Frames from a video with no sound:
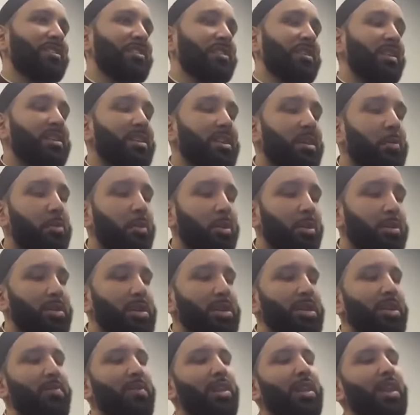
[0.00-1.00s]
So it's the
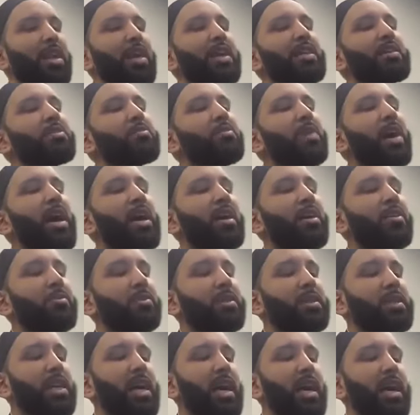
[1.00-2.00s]
mercy of Allah subhanahu
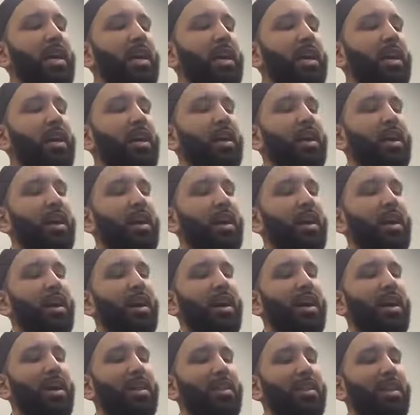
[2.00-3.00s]
wa ta'ala
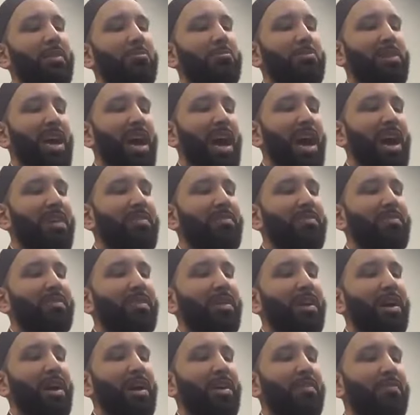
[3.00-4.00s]
uh, that we have
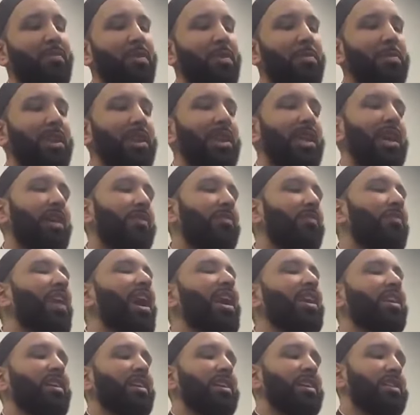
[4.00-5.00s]
uh, from Allah.
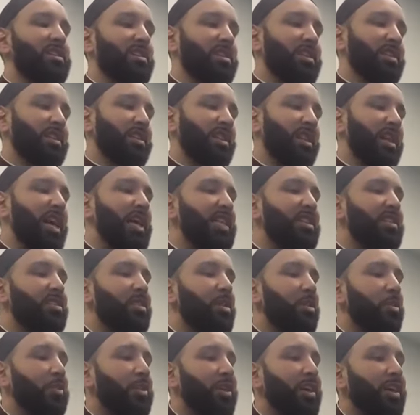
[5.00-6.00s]
Finally, just as a last
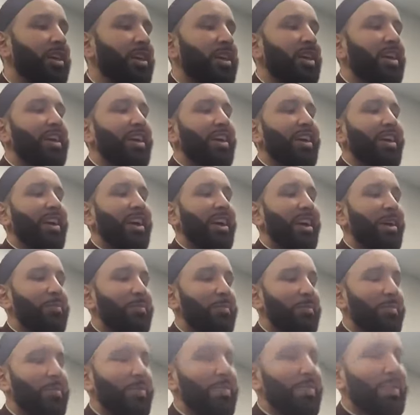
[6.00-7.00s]
note,
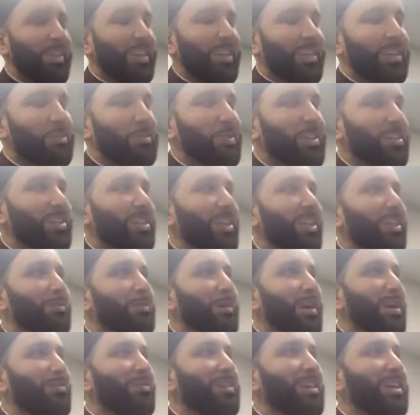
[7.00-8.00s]
um, because mashallah,
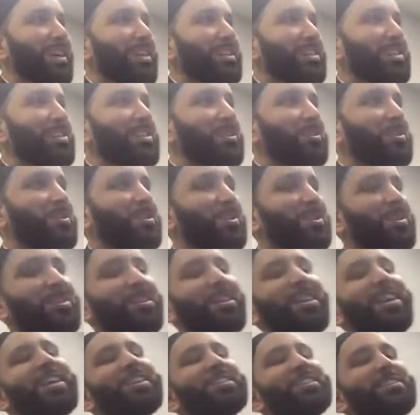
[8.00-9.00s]
we have a lot of sisters here,
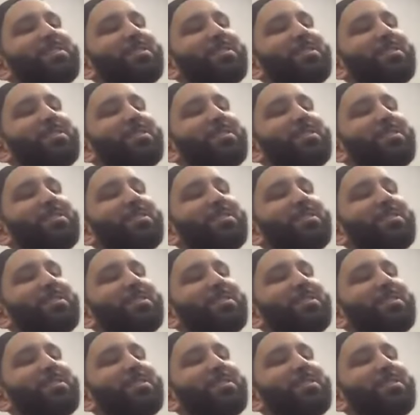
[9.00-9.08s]
and a lot of